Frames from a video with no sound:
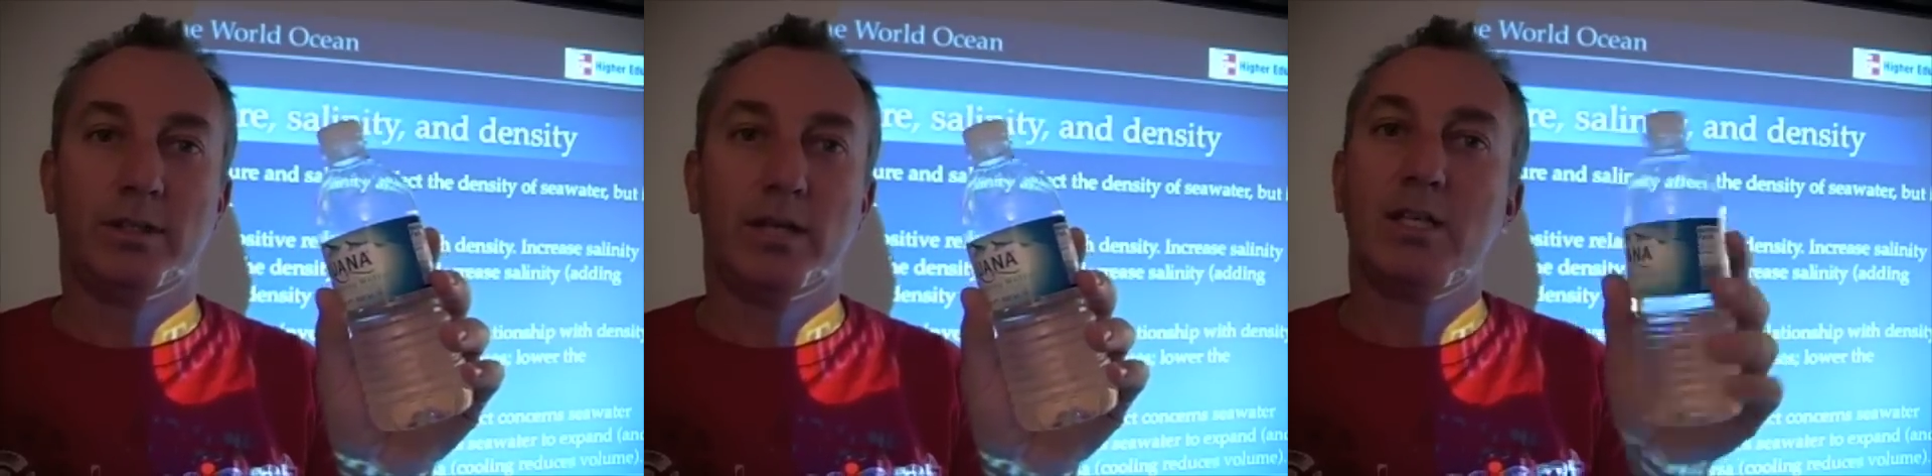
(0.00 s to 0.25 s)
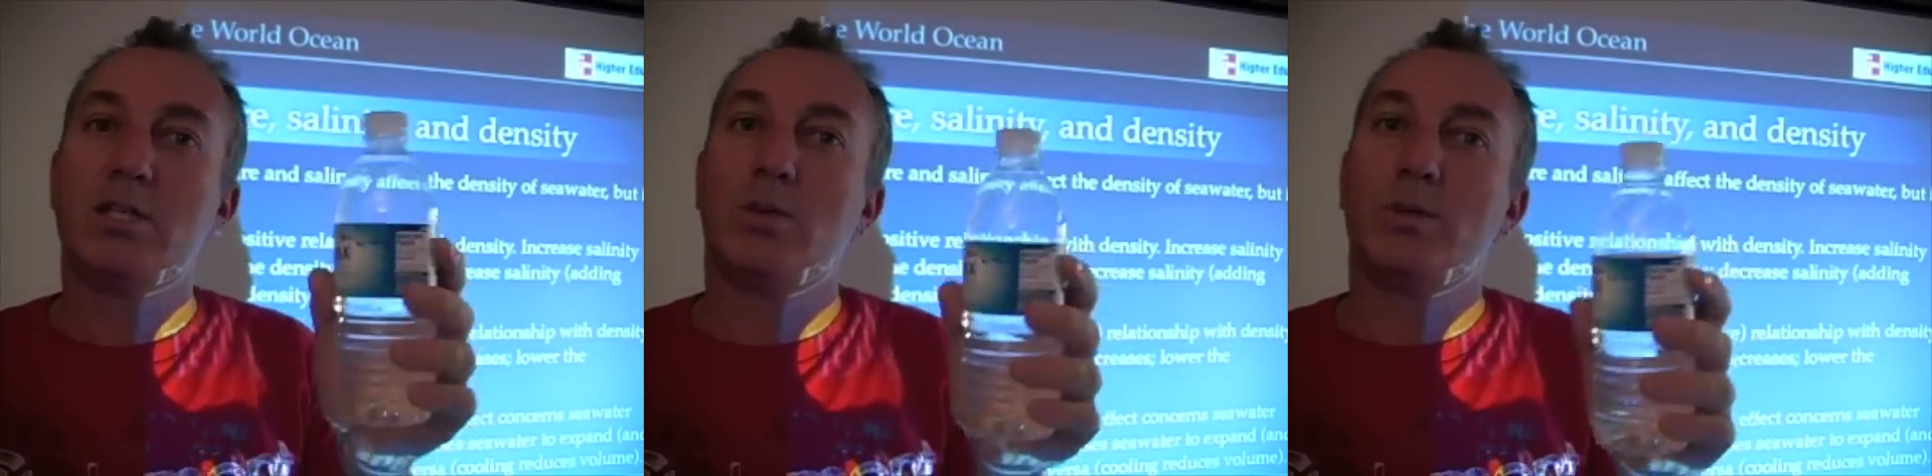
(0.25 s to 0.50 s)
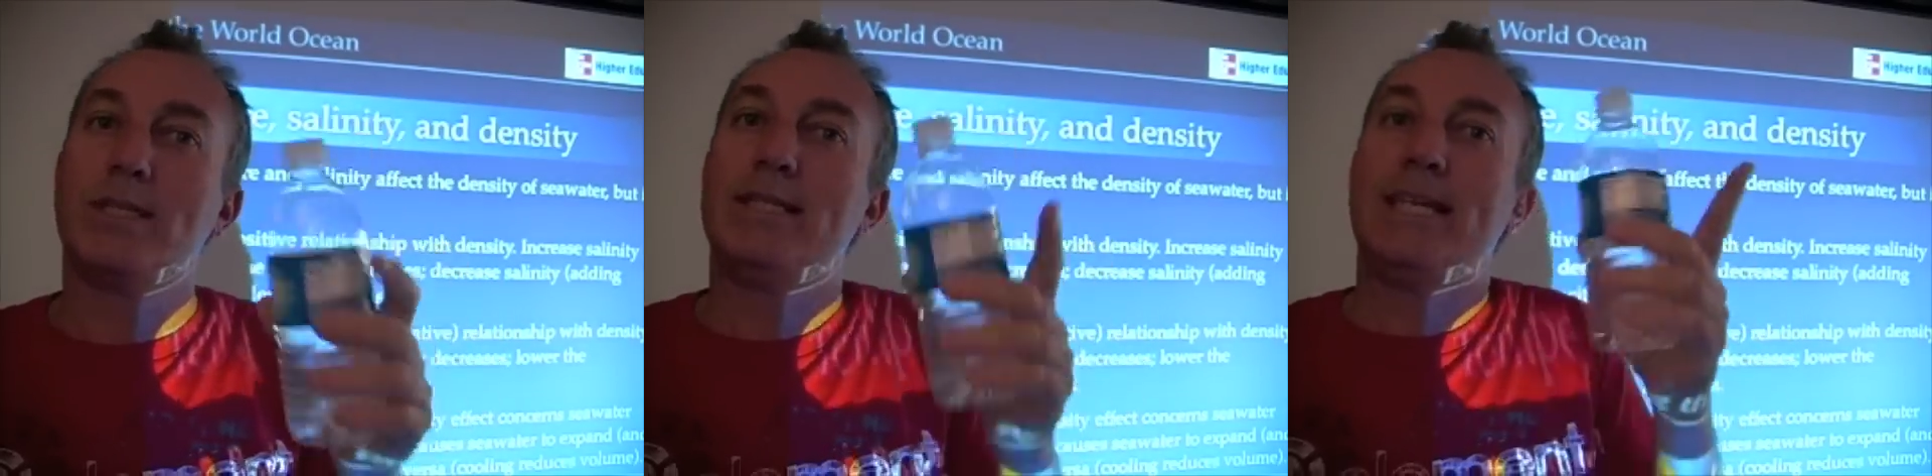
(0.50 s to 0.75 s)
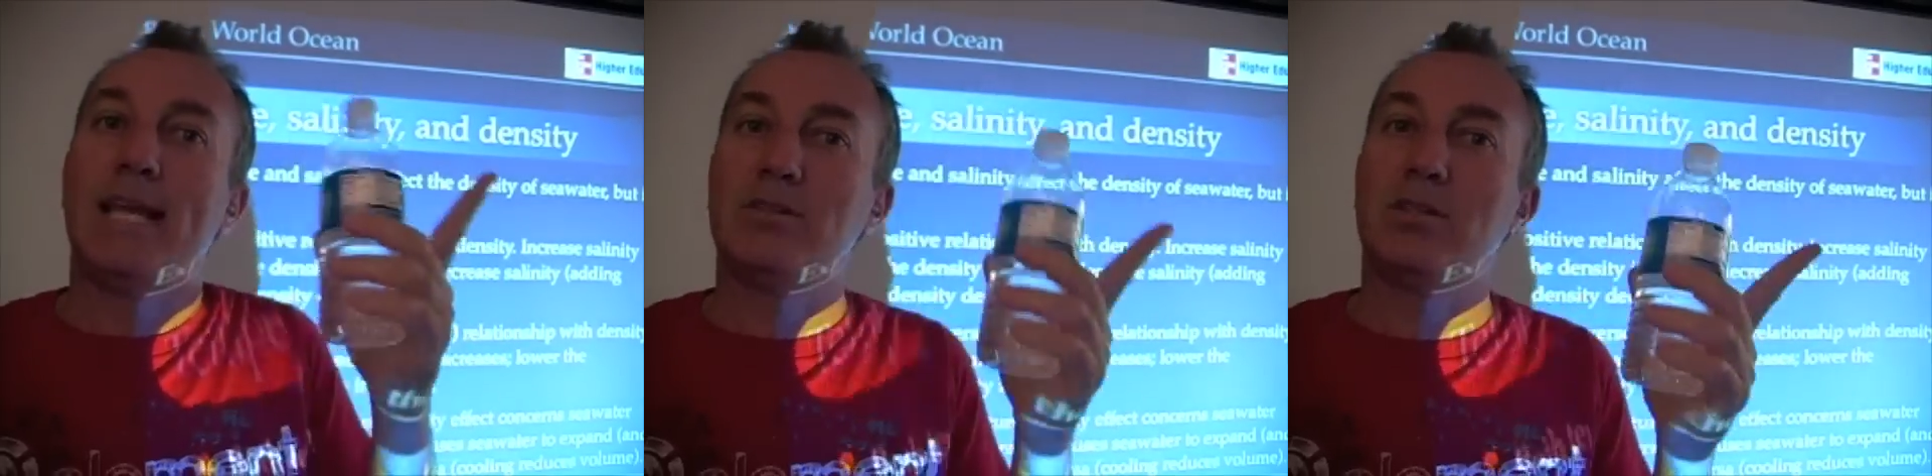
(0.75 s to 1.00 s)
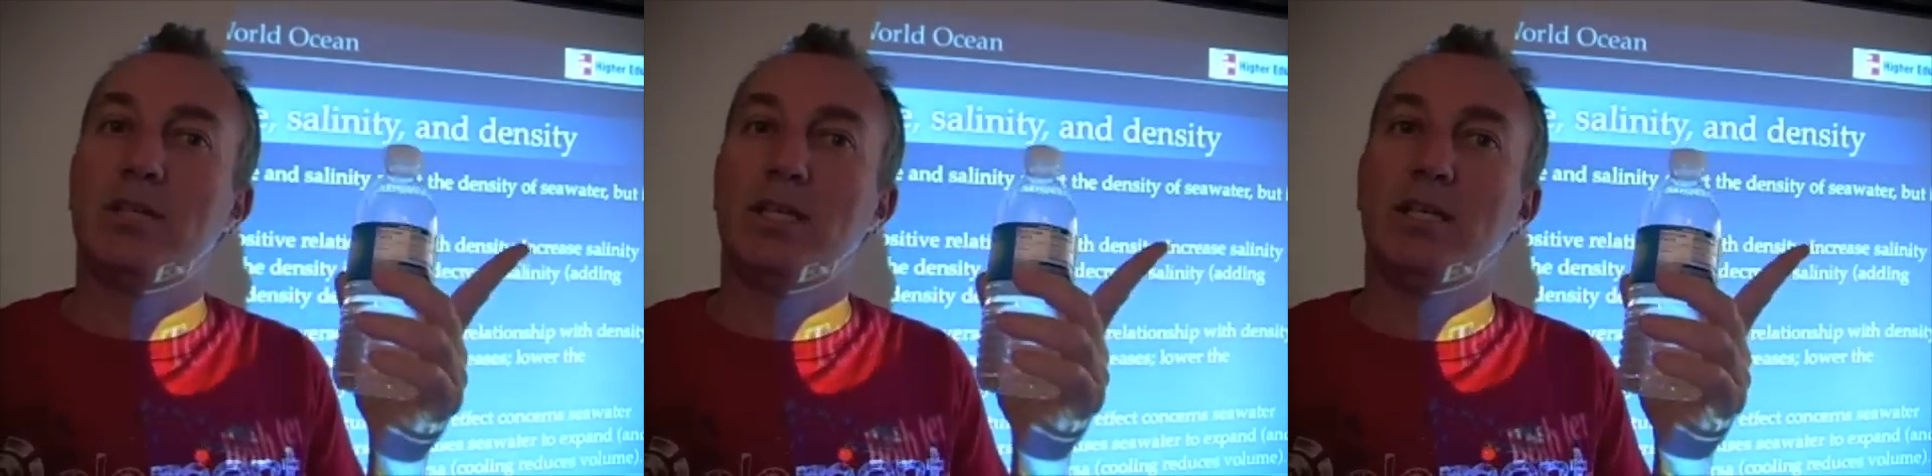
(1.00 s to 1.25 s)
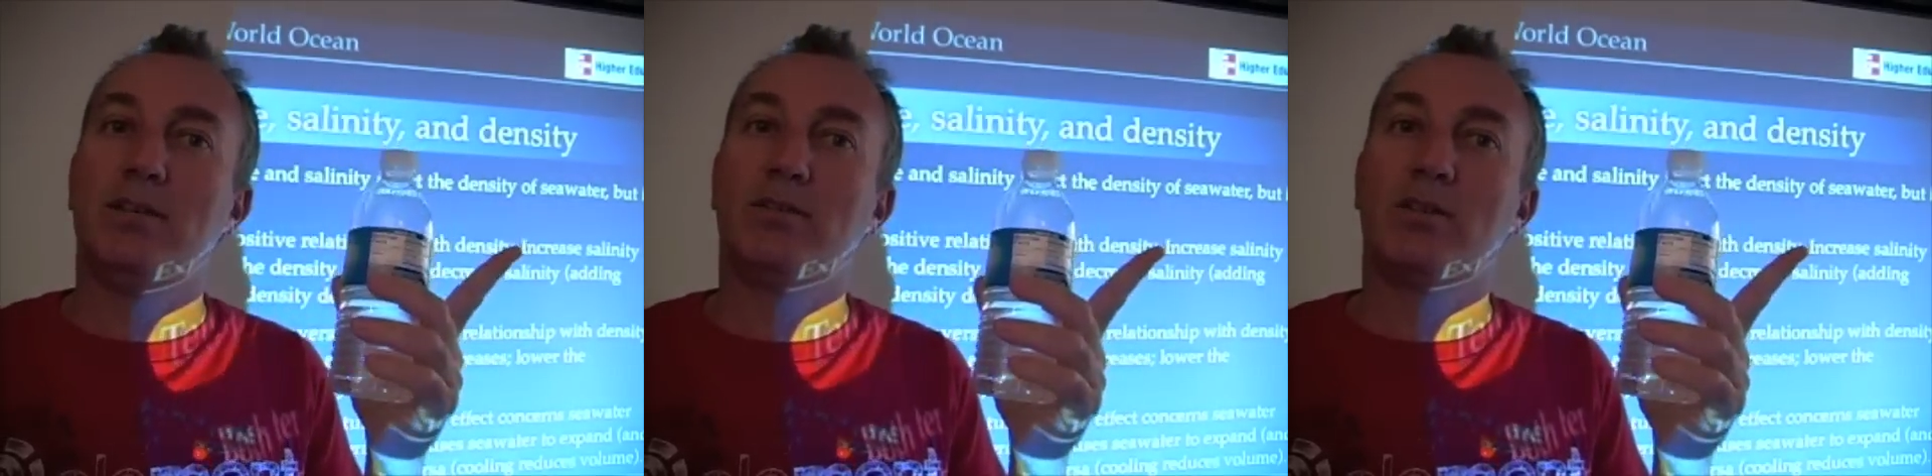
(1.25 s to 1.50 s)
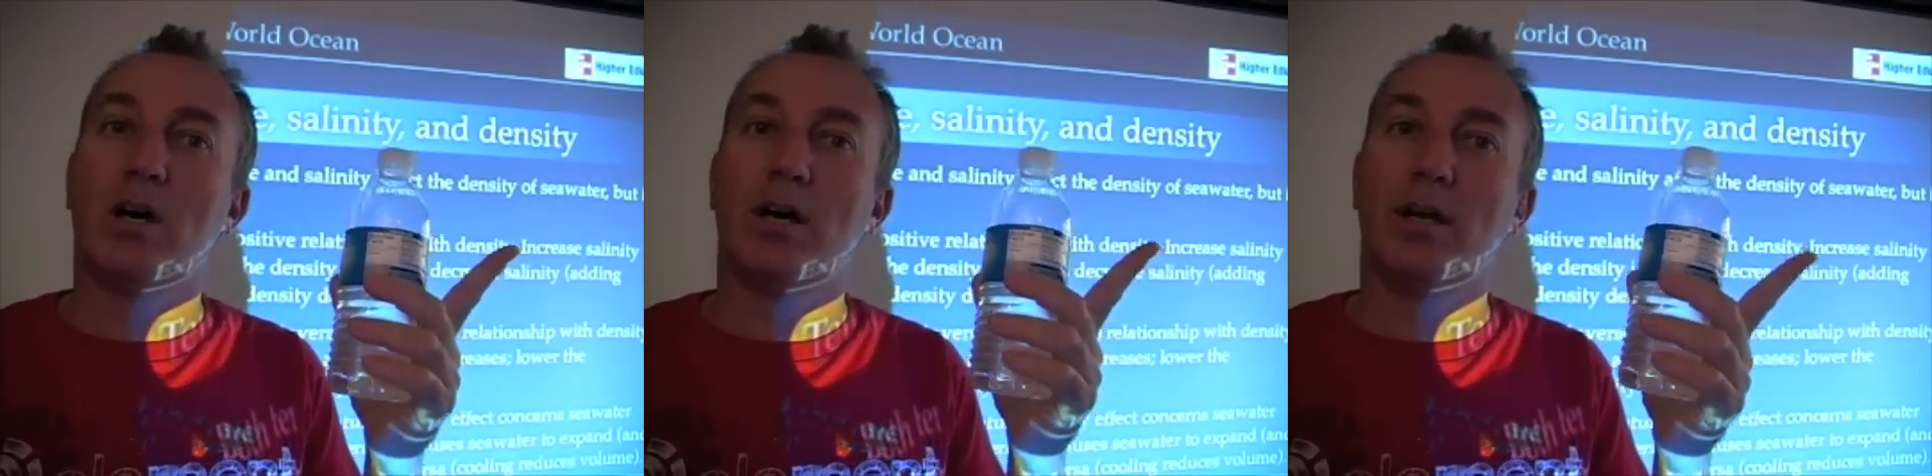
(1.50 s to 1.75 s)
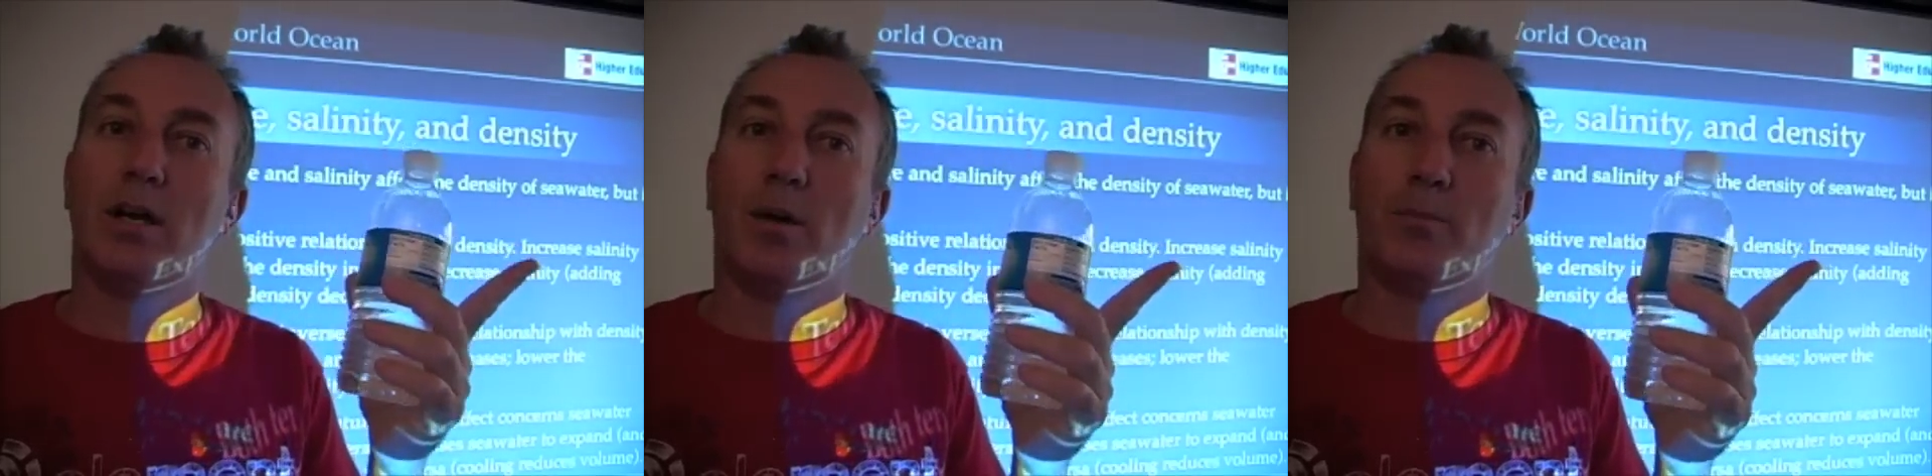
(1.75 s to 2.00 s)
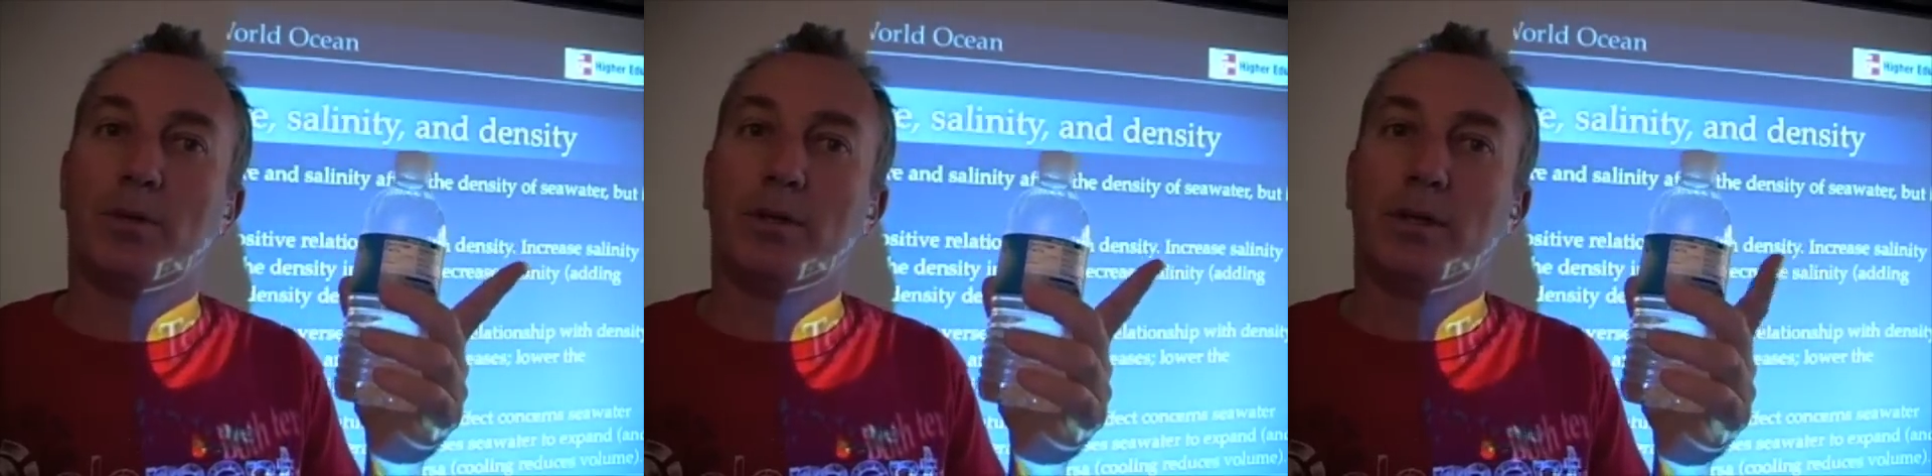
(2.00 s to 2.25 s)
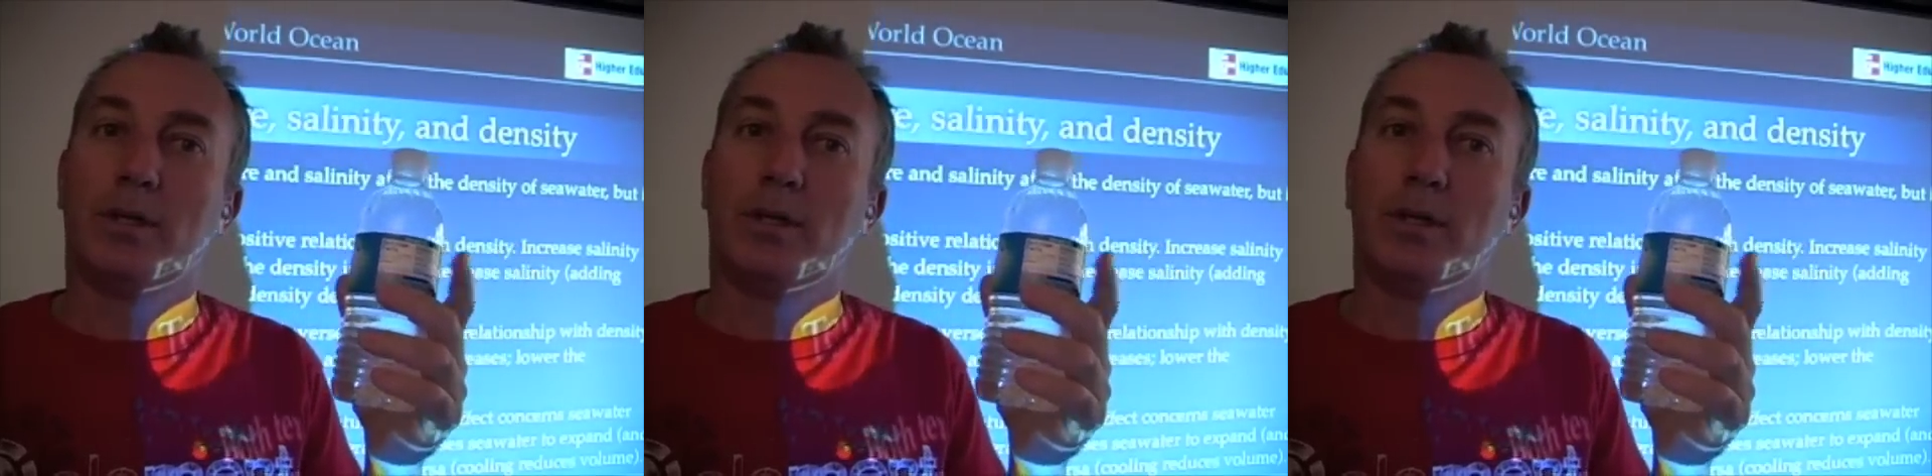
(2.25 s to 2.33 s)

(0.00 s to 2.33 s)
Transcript: and so its density has gone up.